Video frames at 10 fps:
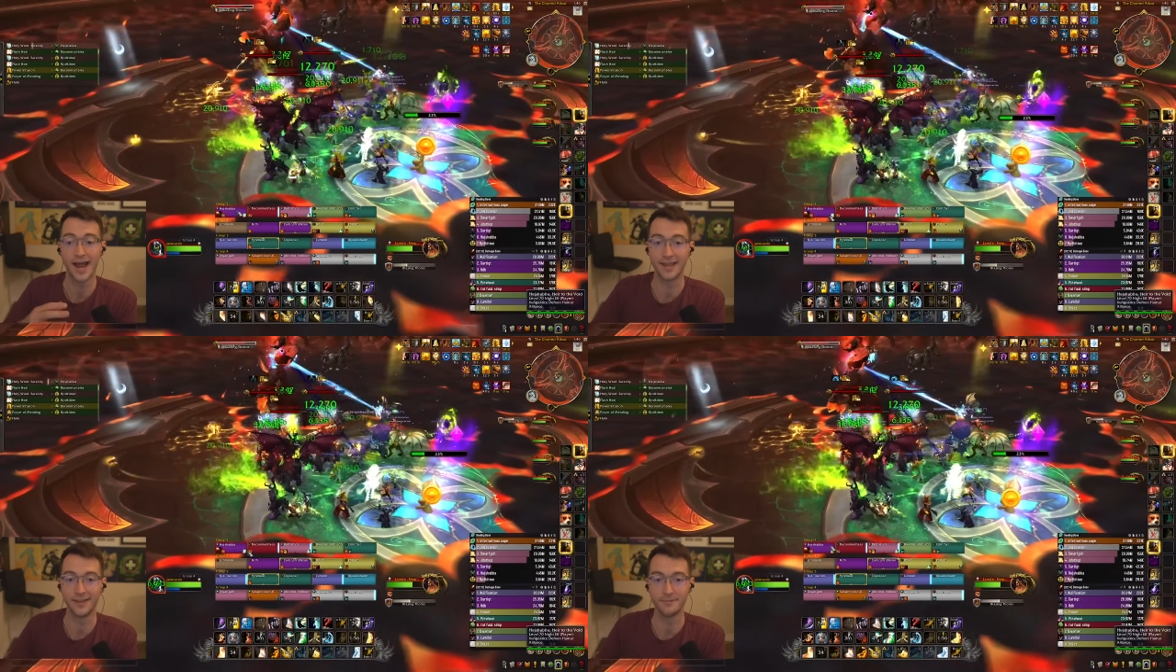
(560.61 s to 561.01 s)

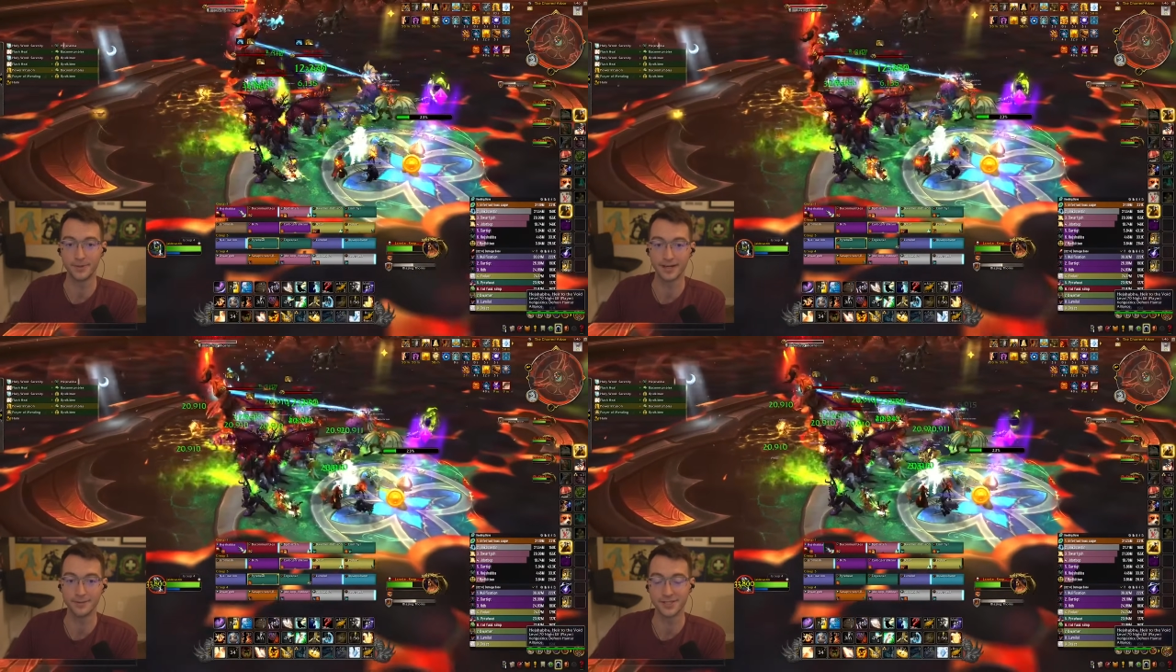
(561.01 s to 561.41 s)
and then
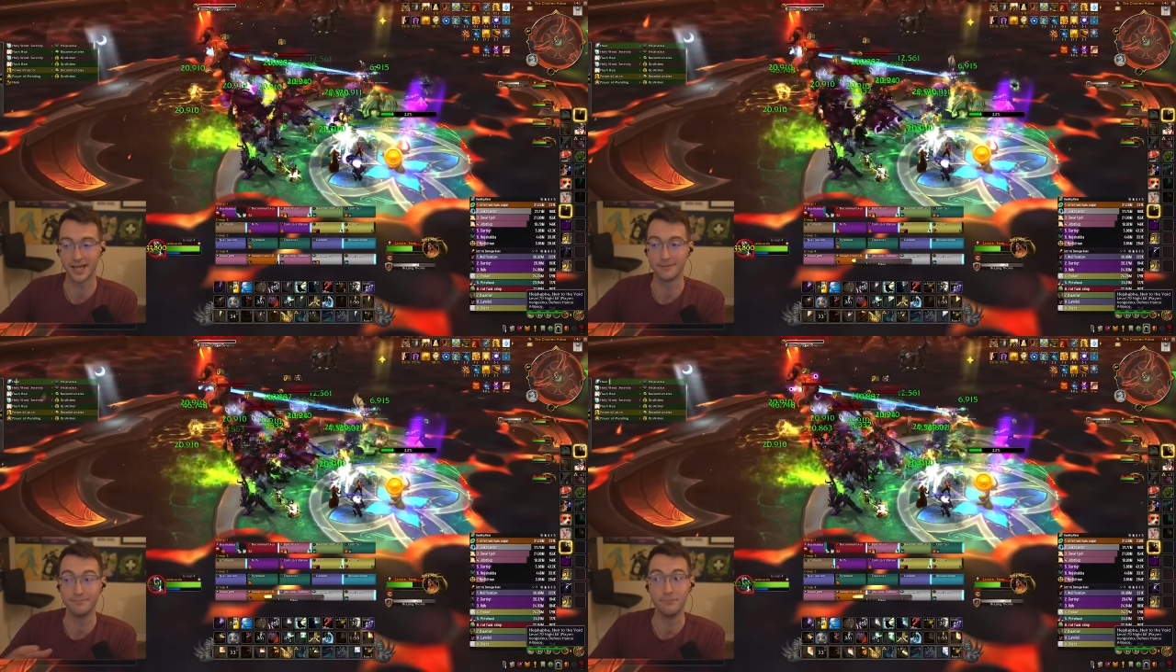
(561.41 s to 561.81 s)
be able to
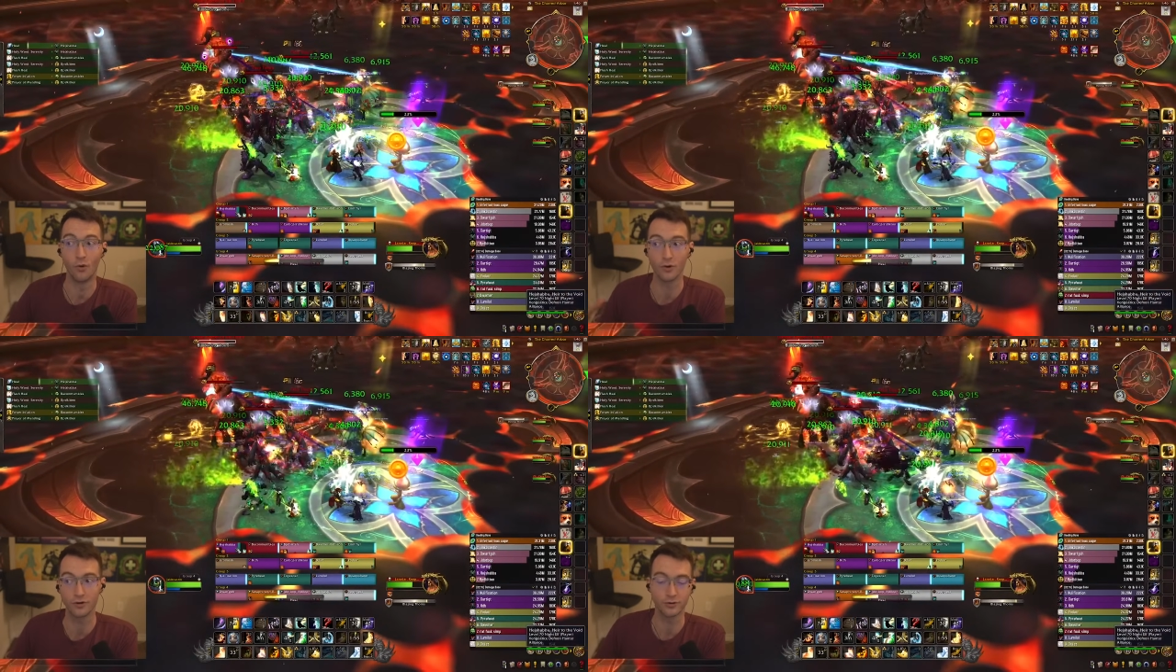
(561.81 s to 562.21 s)
get
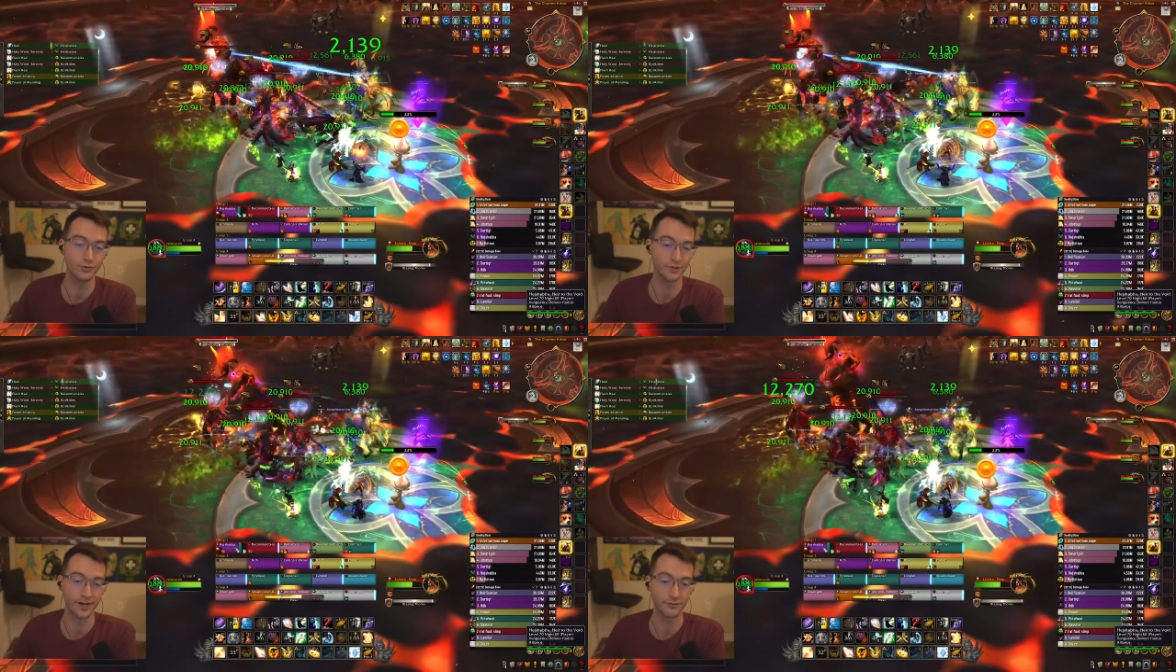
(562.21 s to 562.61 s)
more
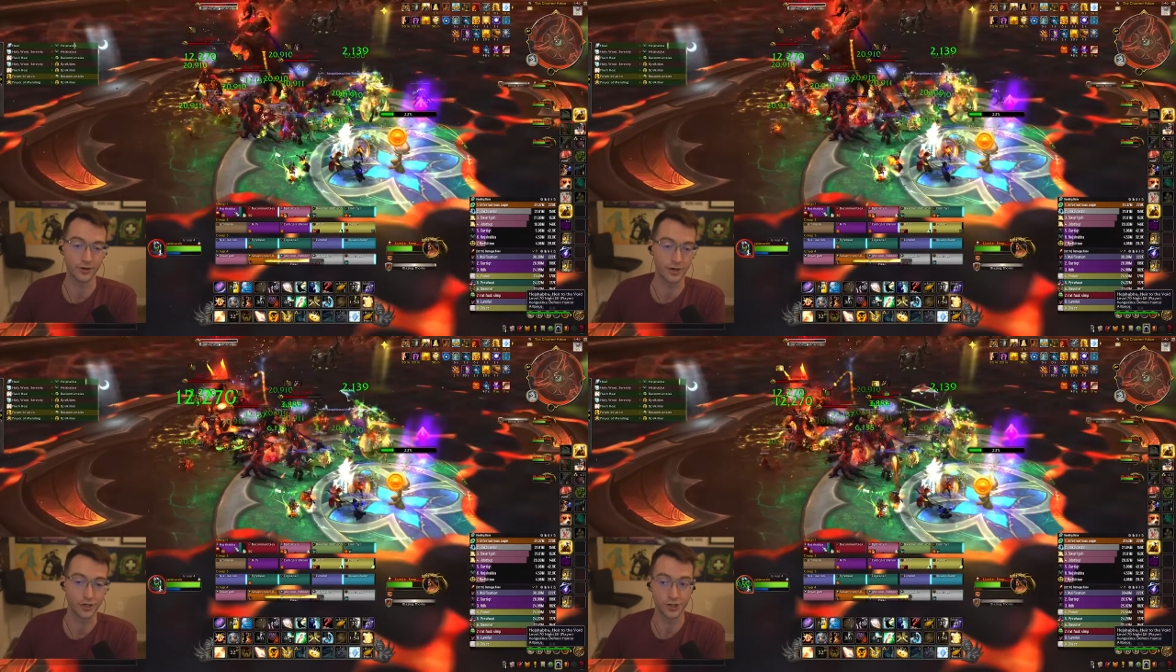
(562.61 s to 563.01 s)
cooldown
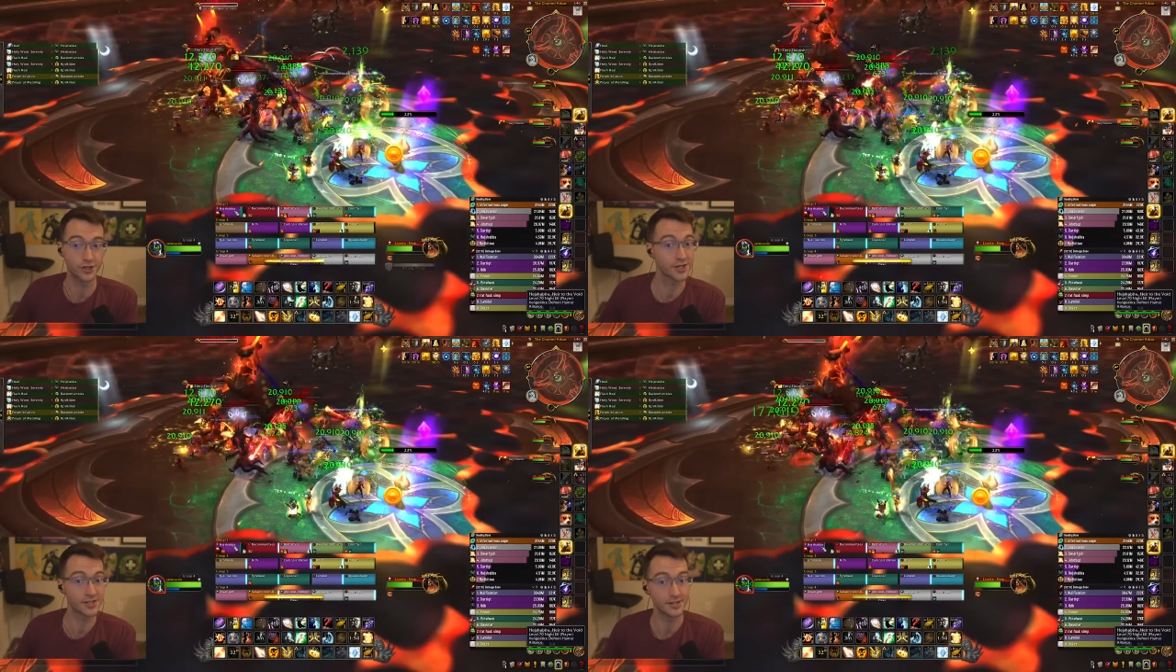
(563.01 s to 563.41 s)
reduction
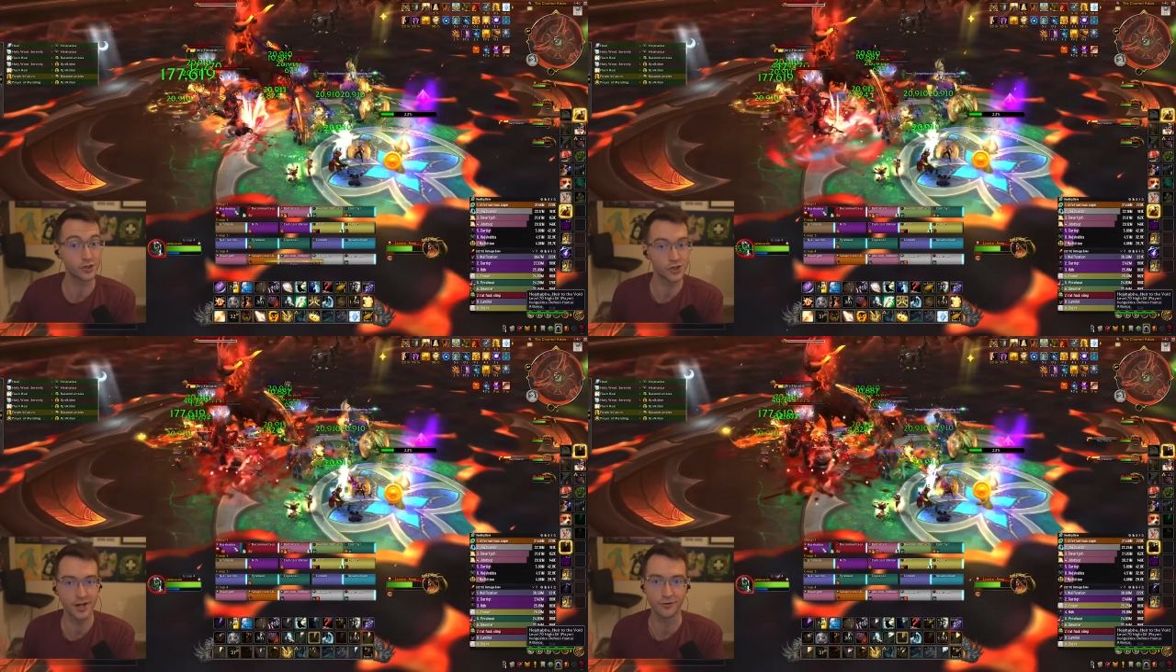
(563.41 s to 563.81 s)
just
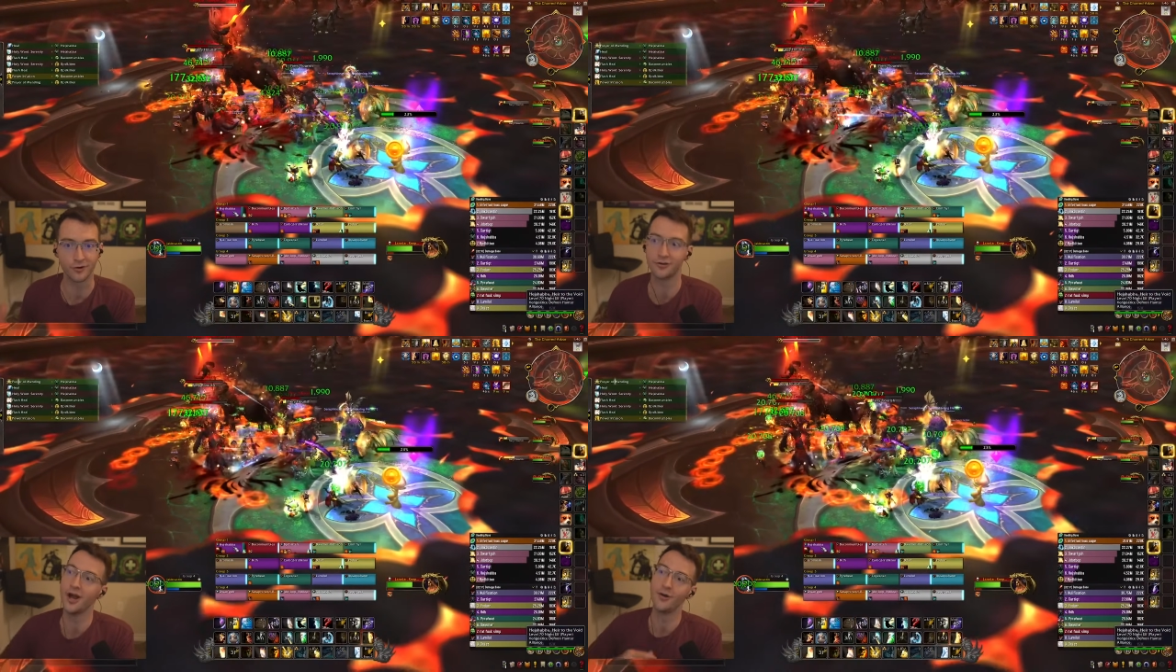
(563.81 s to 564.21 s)
in
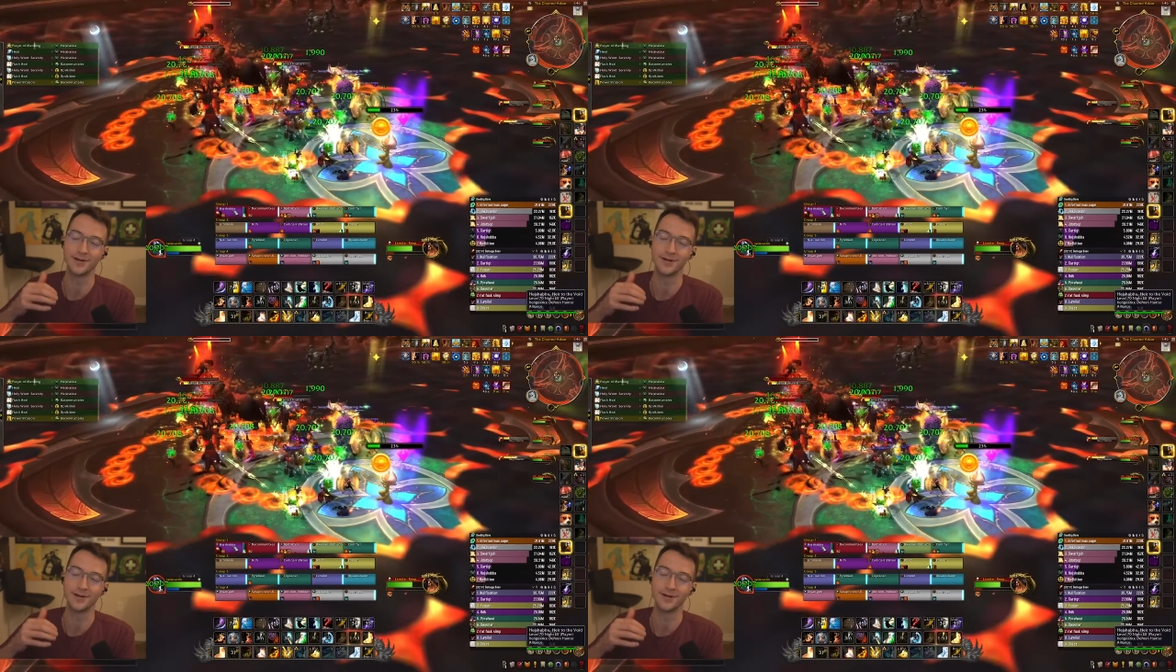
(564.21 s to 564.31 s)
general,